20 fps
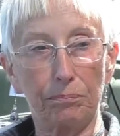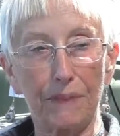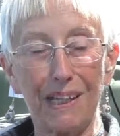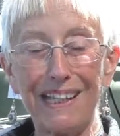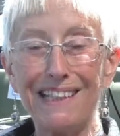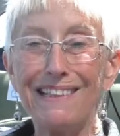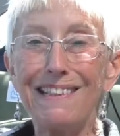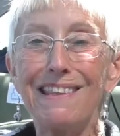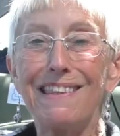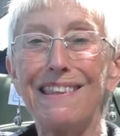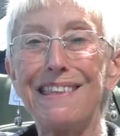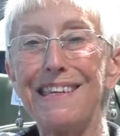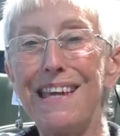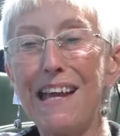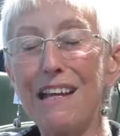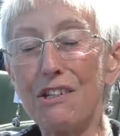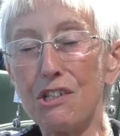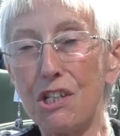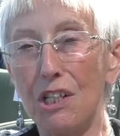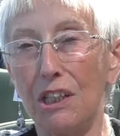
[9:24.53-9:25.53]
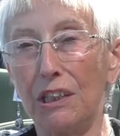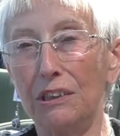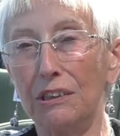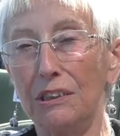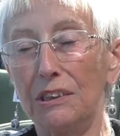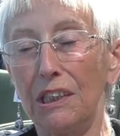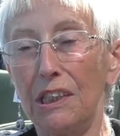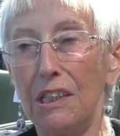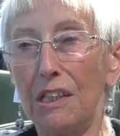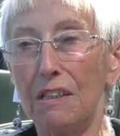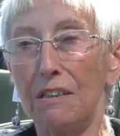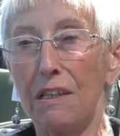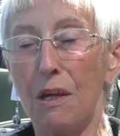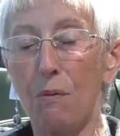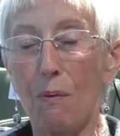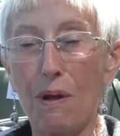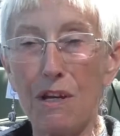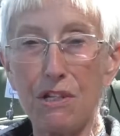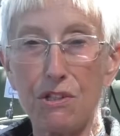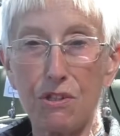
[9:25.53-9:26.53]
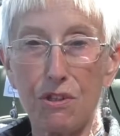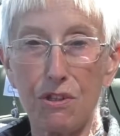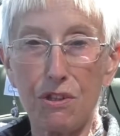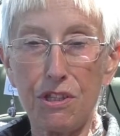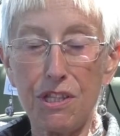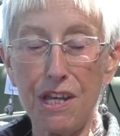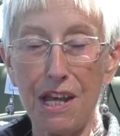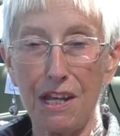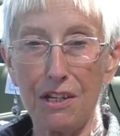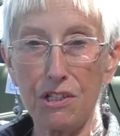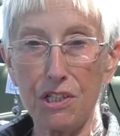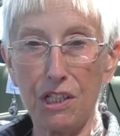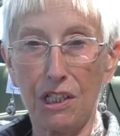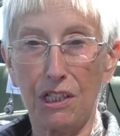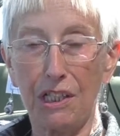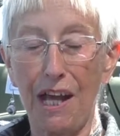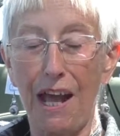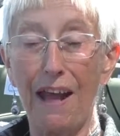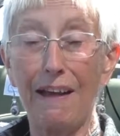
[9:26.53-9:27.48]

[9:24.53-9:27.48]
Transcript: in the theatre, they went to the theatre